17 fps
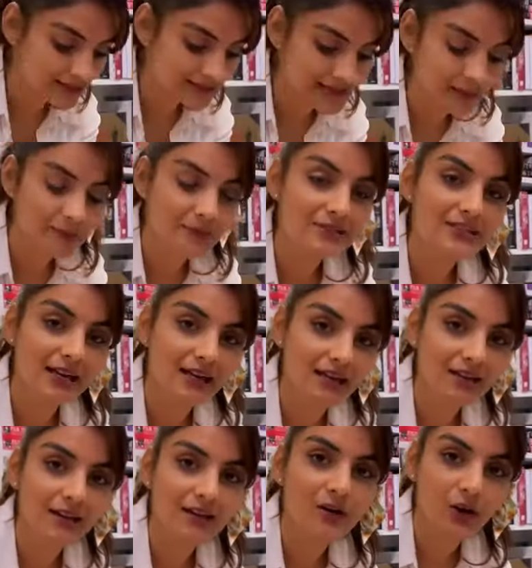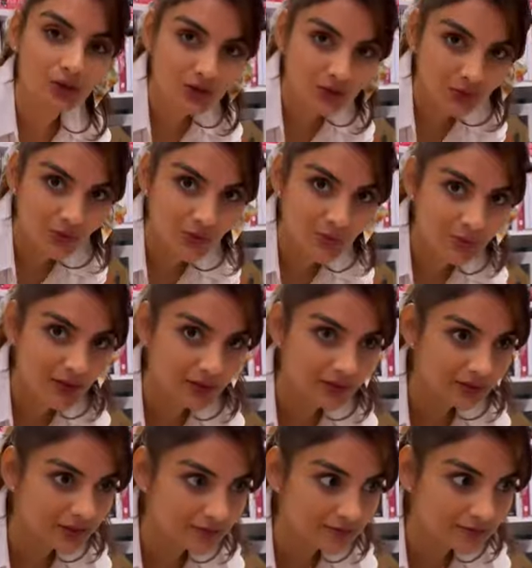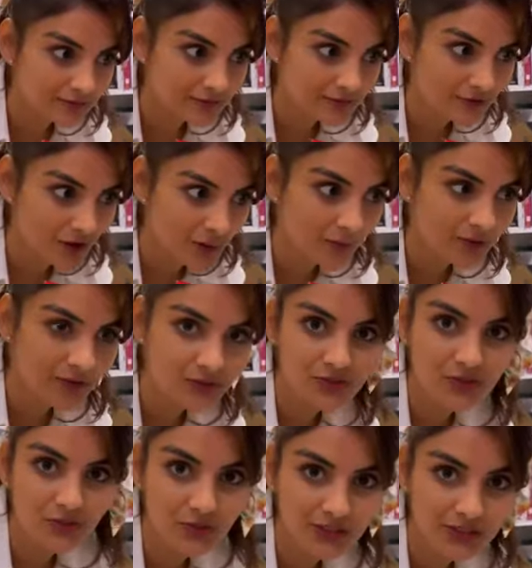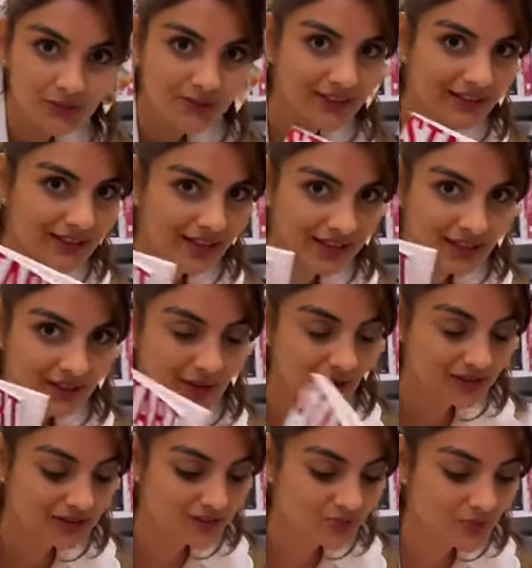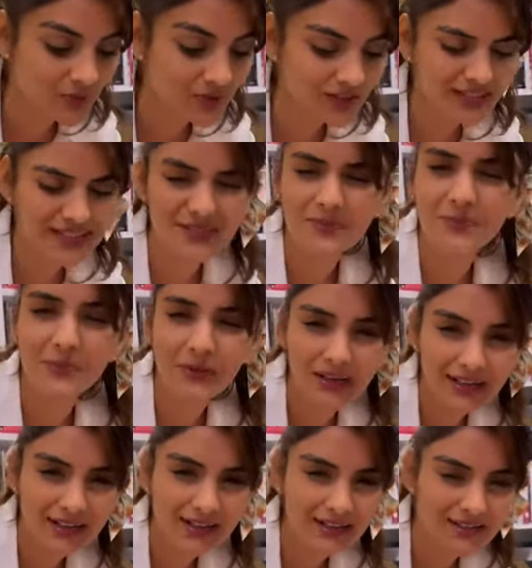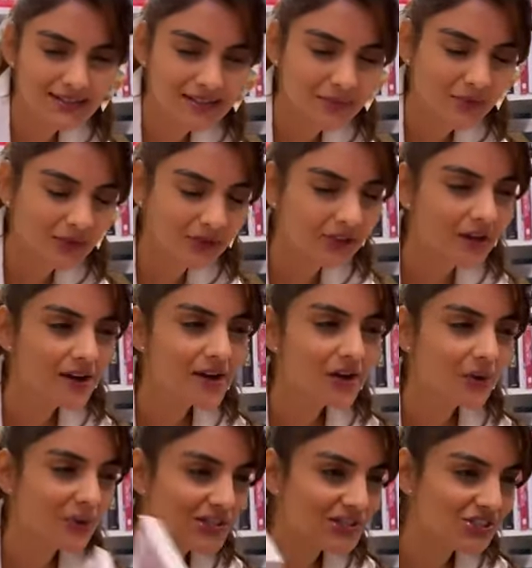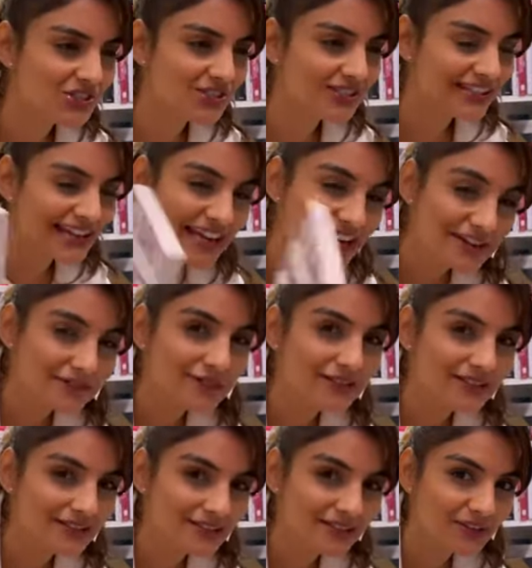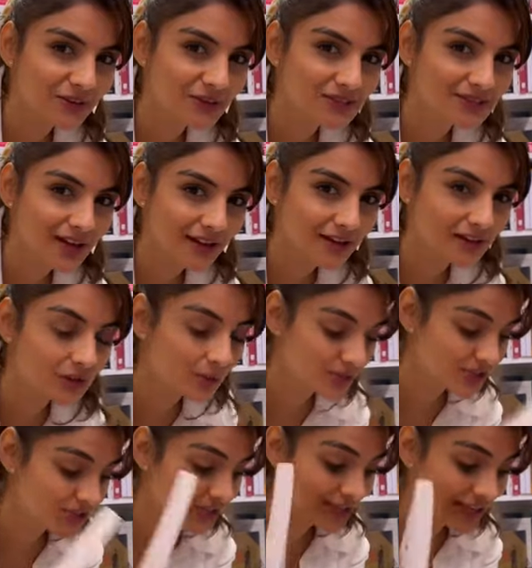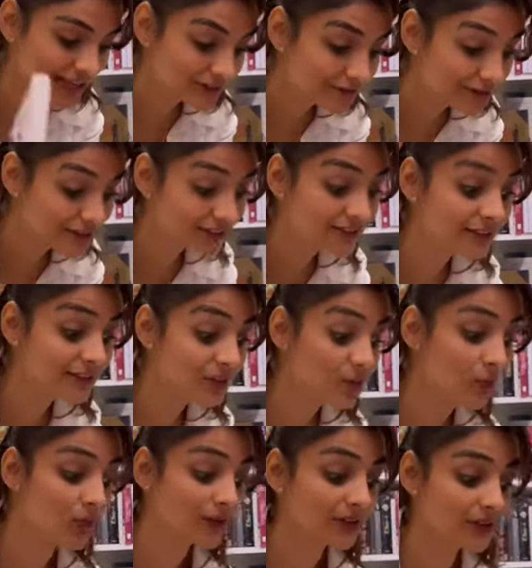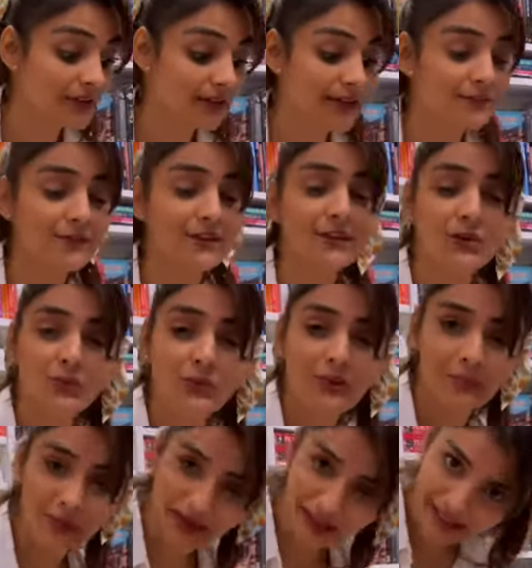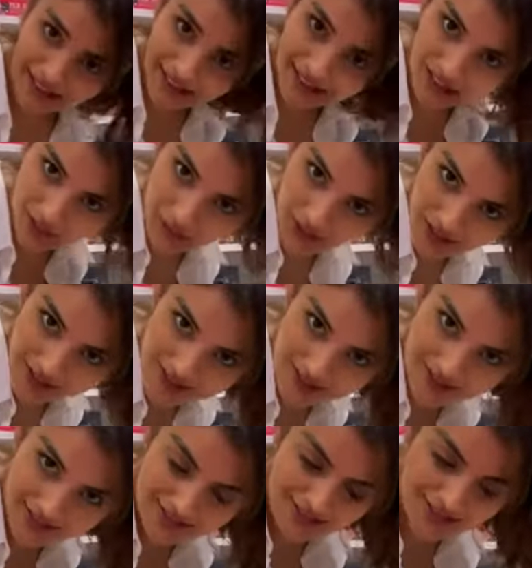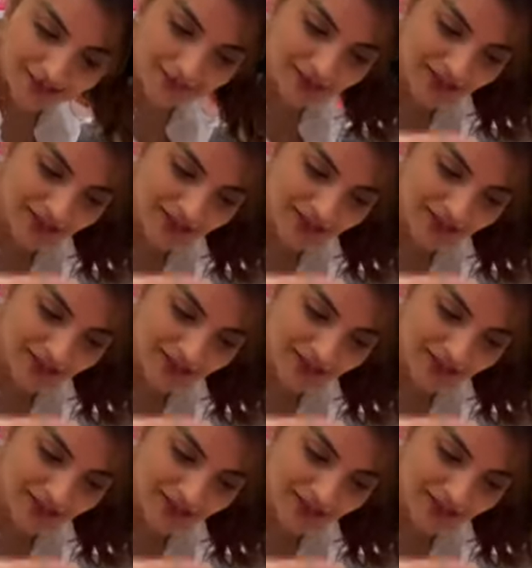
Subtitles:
is Simon Sinek. I got to know about him from a YouTube video and then I got this book. It's brilliant. It's about question everything that you desire, question everything that you want in life, and you will apparently get your answers and it